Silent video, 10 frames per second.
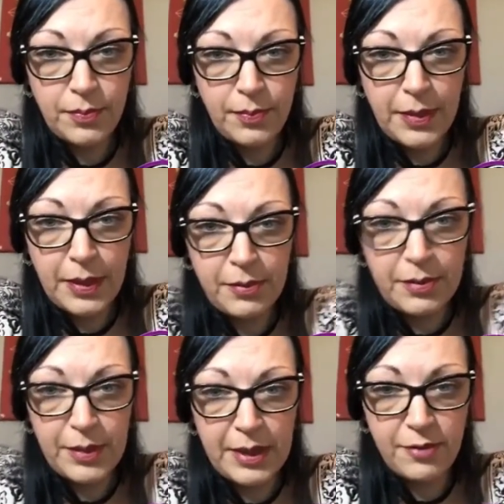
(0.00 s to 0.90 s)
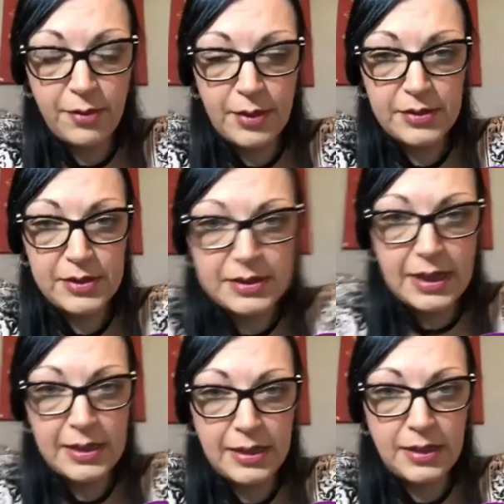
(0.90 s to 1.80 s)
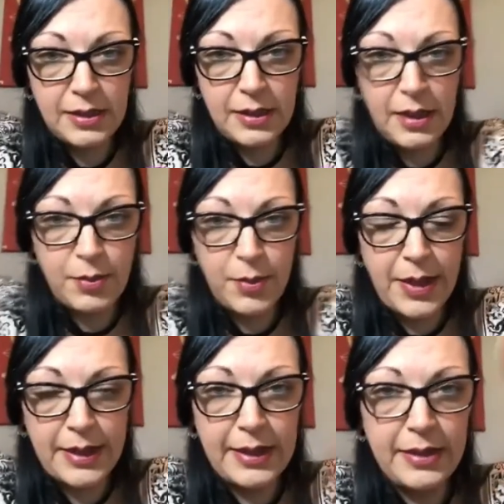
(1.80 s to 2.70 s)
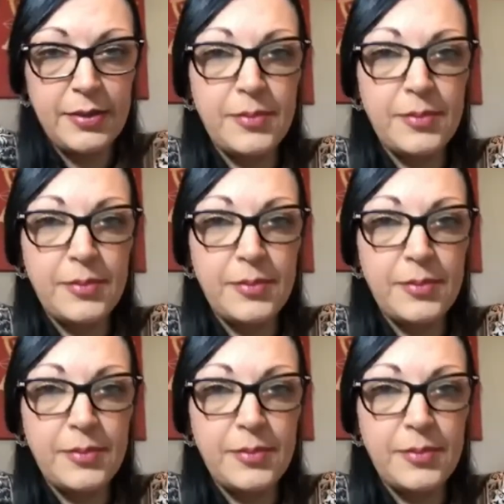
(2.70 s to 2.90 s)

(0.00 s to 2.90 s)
Bear with me, everyone. Just adding Ebba back in.